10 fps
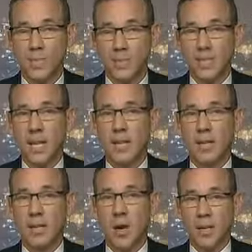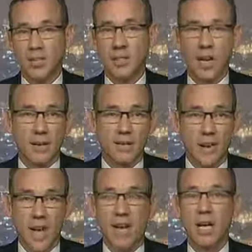again, hostile
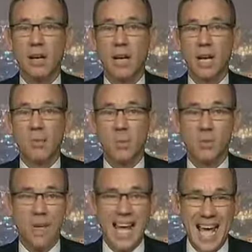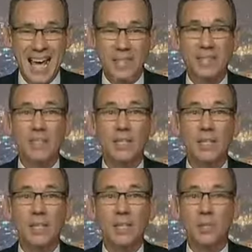fire, and we were acting
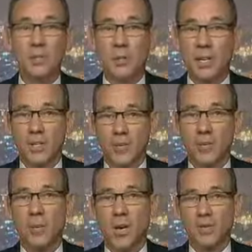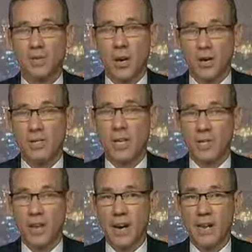to try to neutralize the
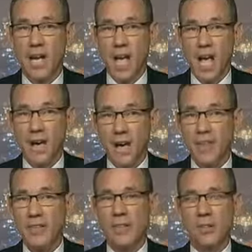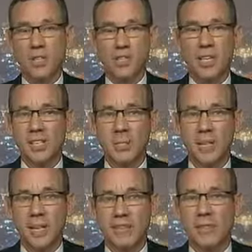hostile fire. And I think the question has to
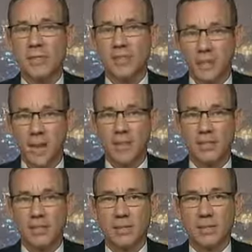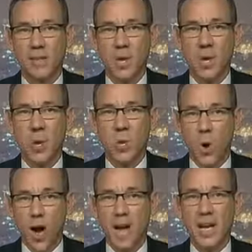be asked here of Hamas.
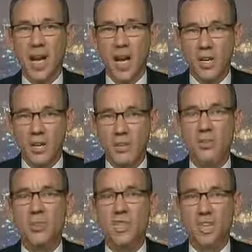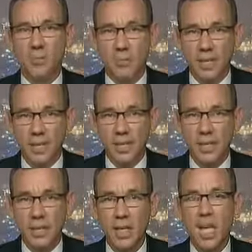Why are you
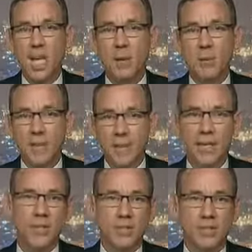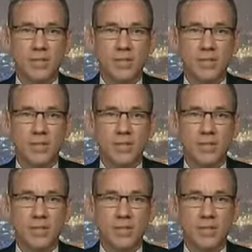deliberately embedding